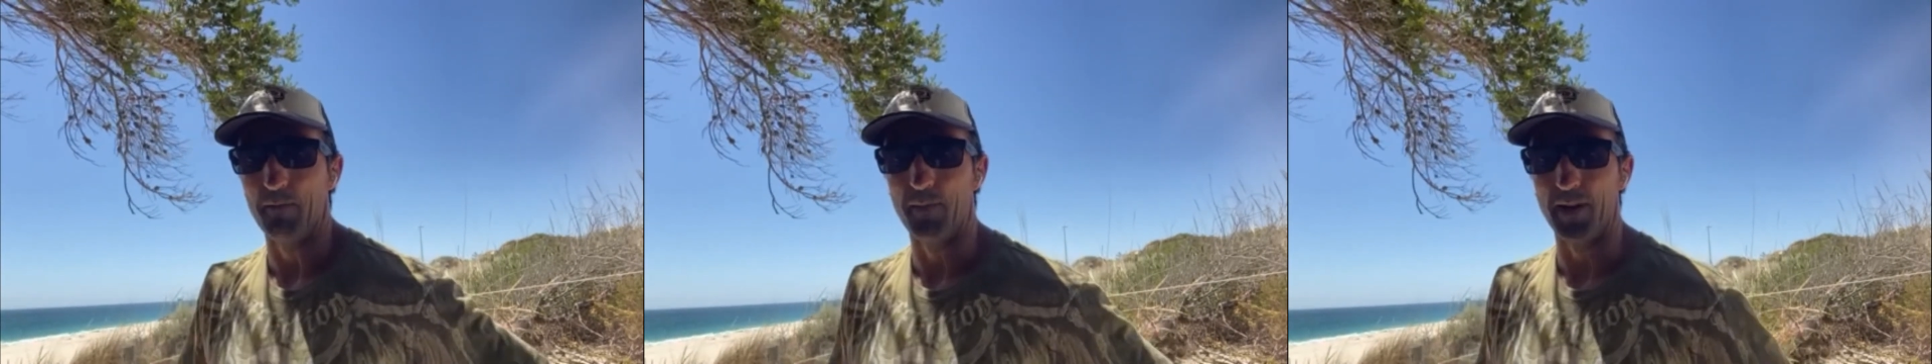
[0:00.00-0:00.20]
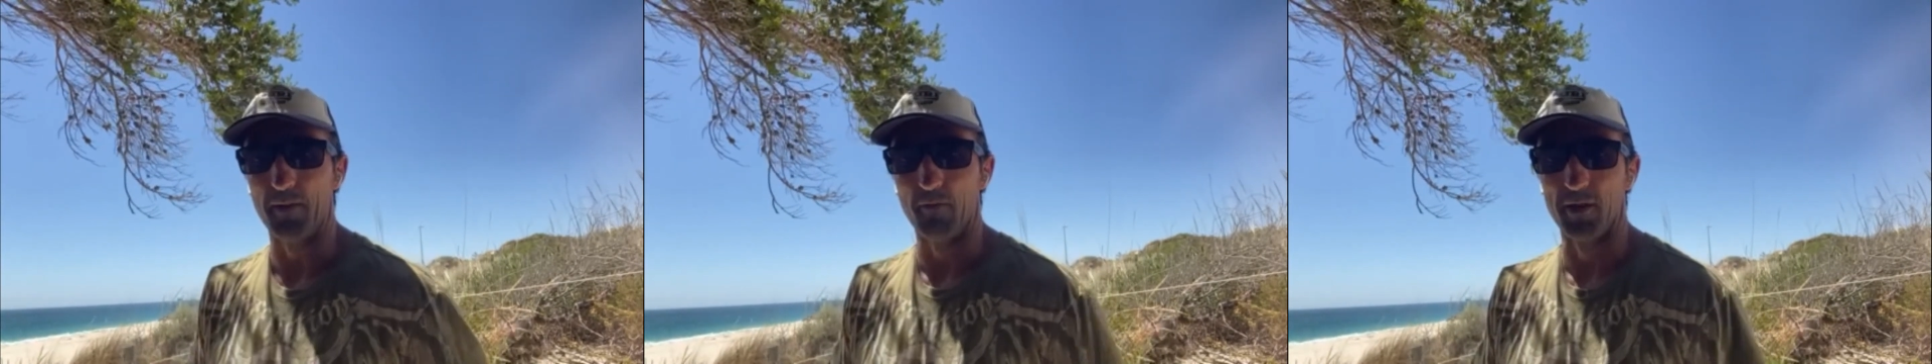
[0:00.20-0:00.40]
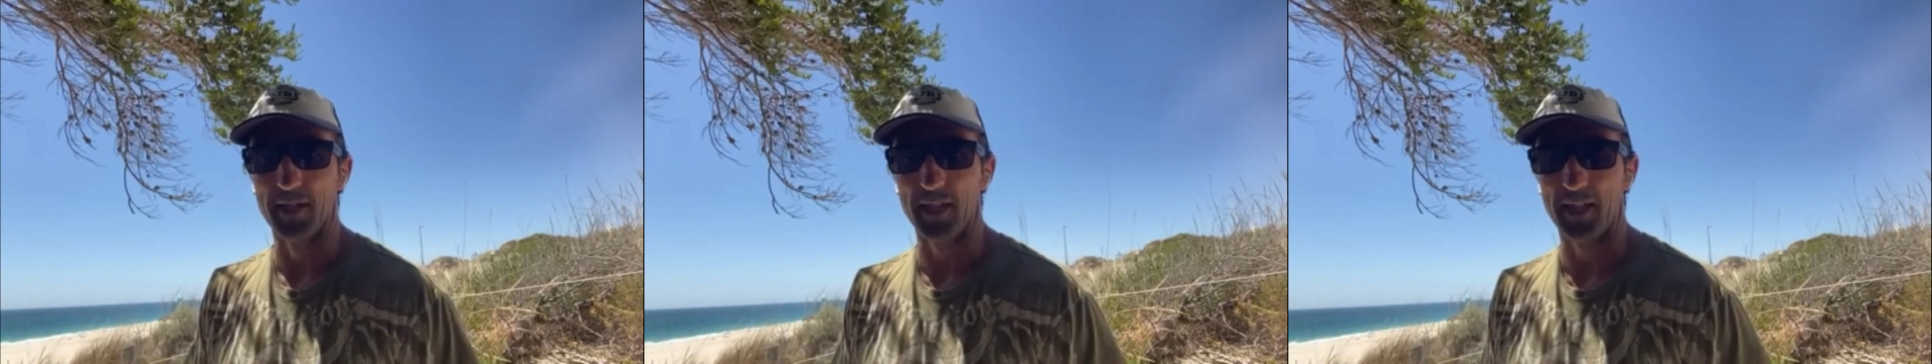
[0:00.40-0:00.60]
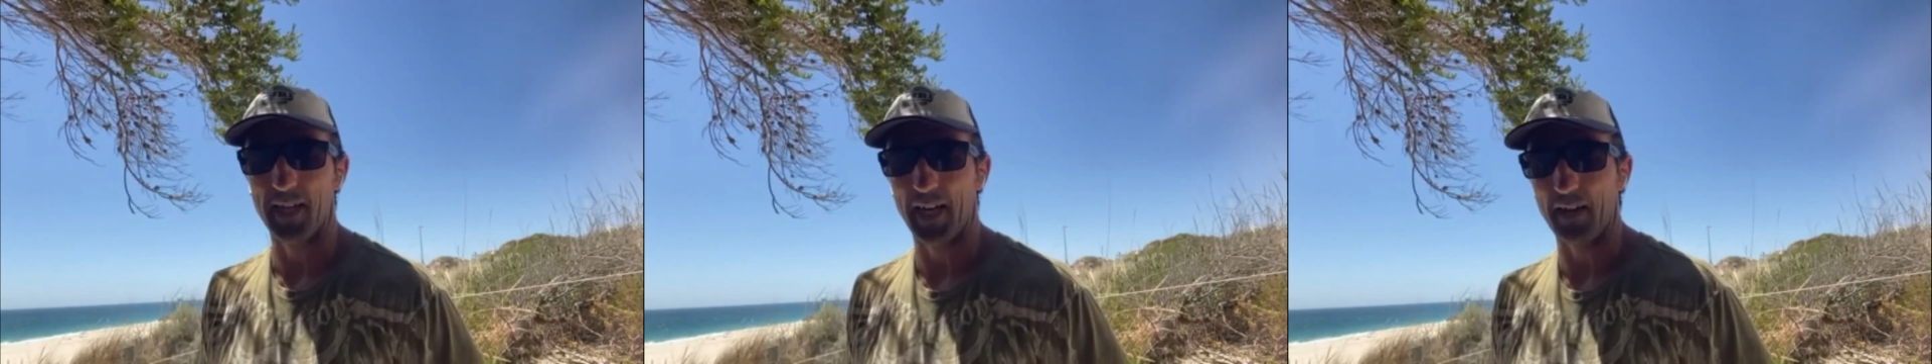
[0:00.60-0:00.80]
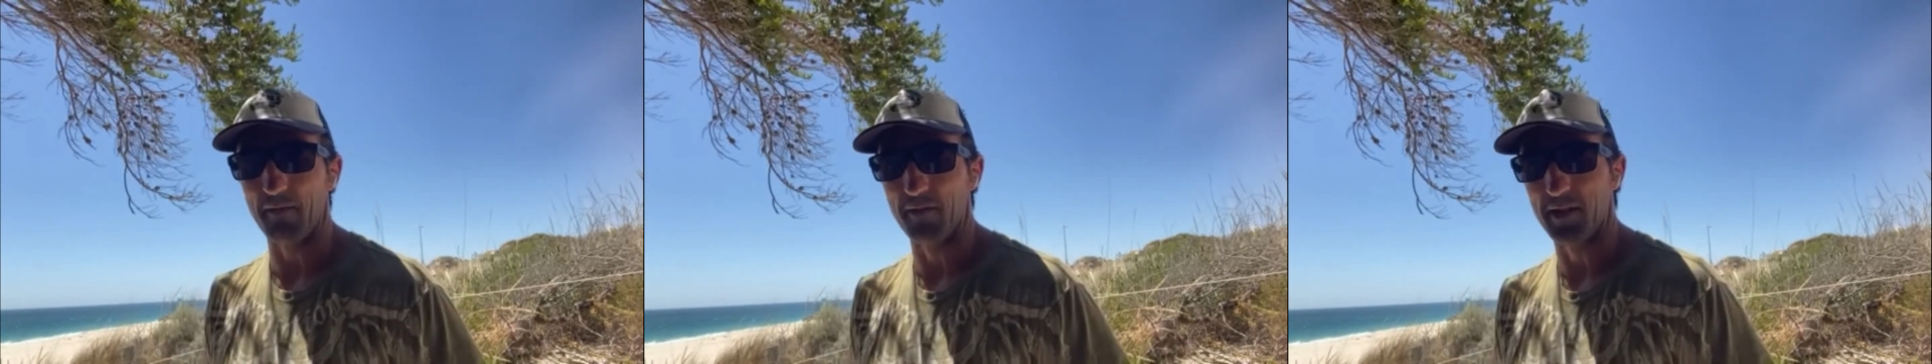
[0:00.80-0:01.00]
but it wasn't
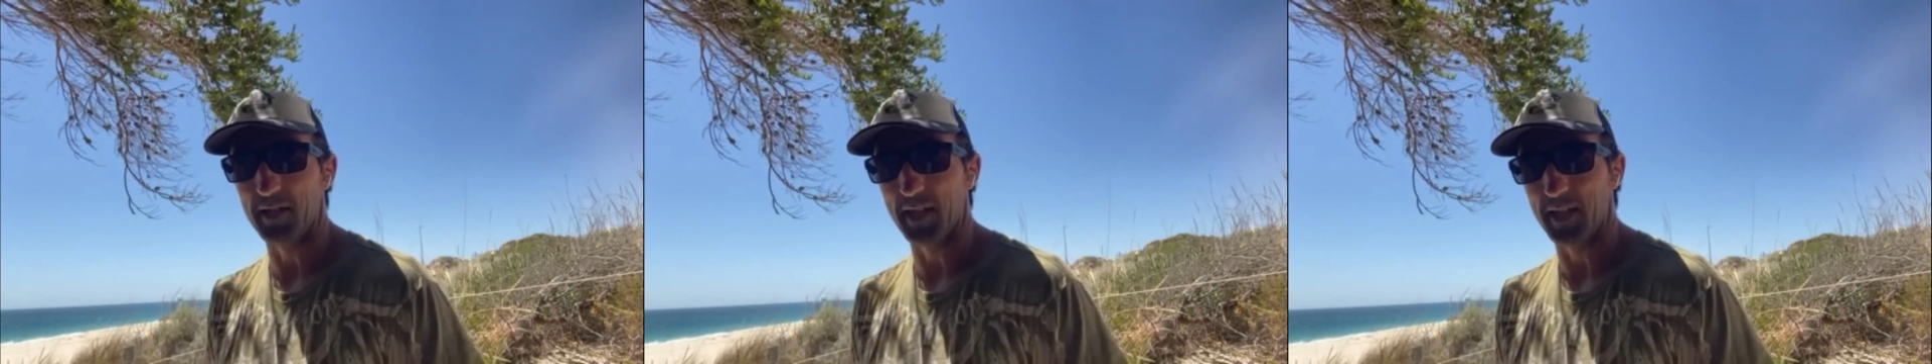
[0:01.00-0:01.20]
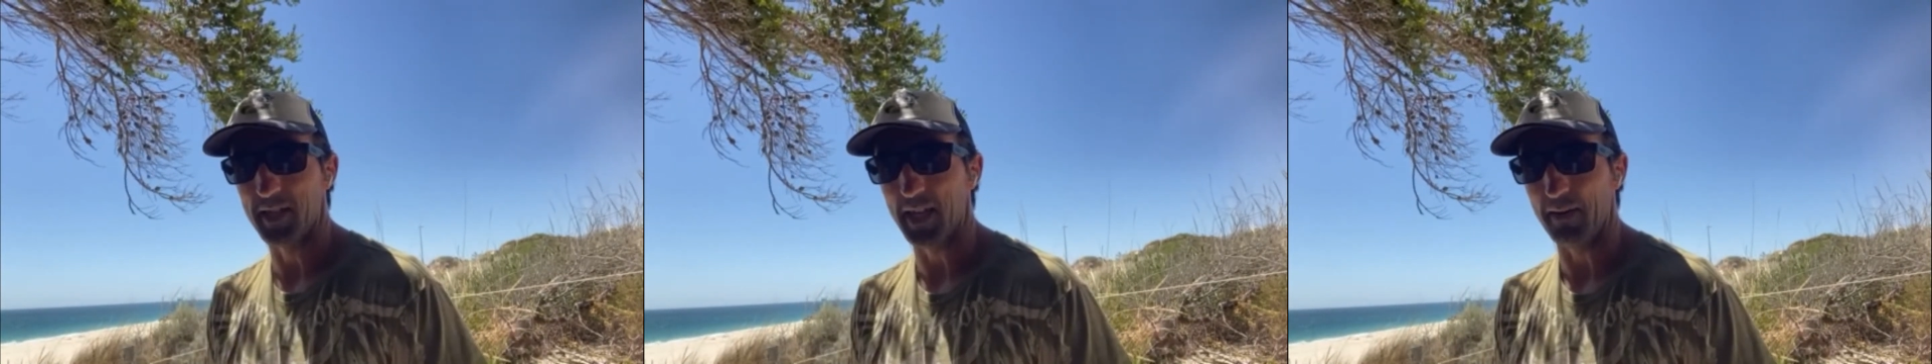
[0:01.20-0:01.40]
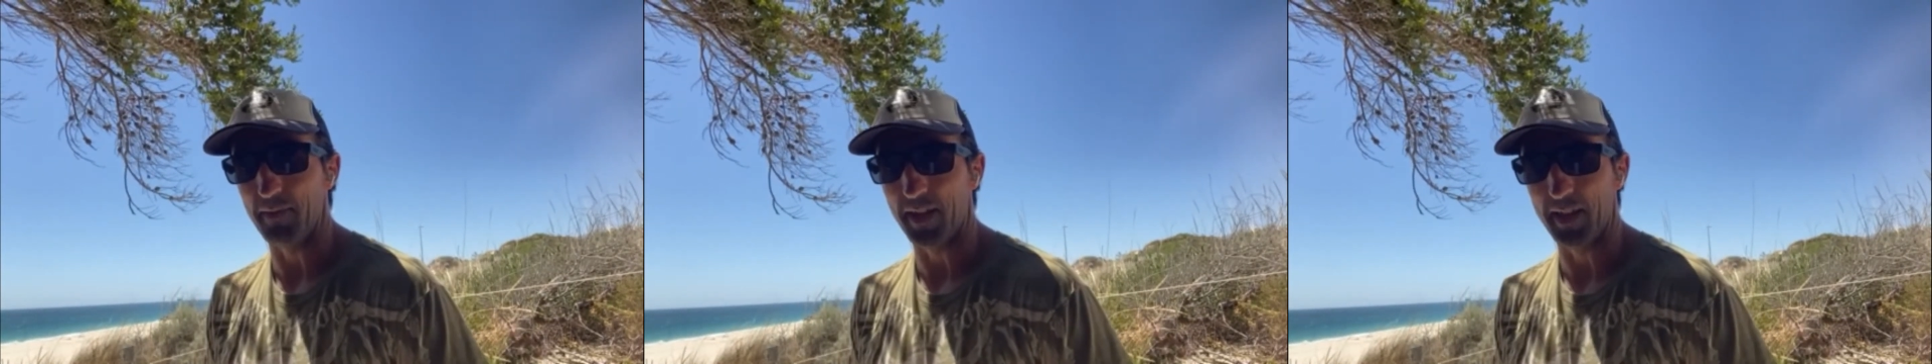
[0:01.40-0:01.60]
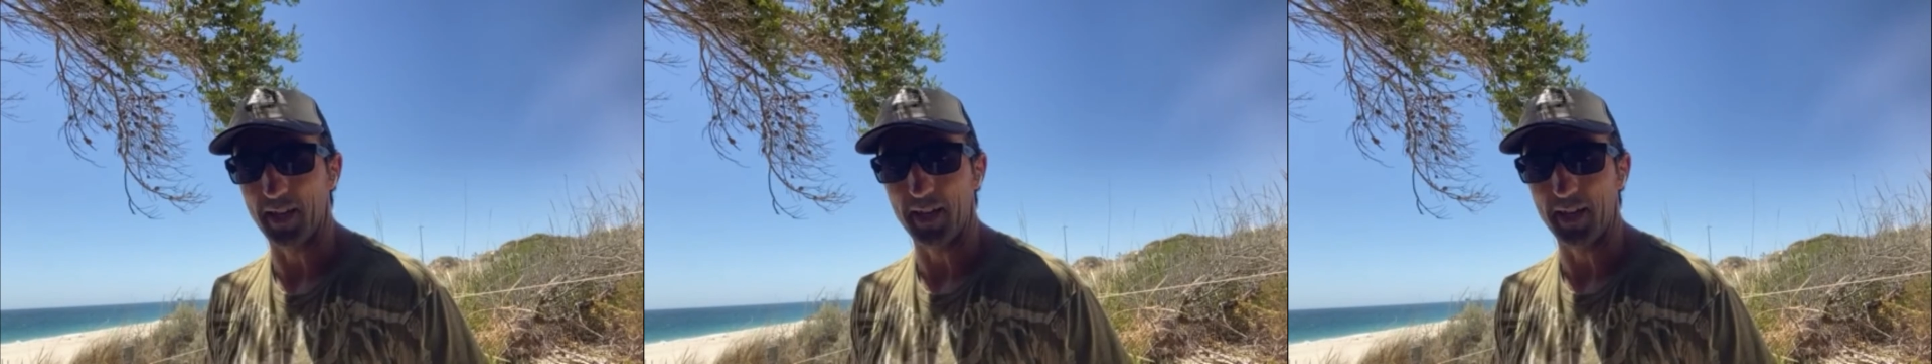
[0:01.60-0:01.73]
that. It was there's something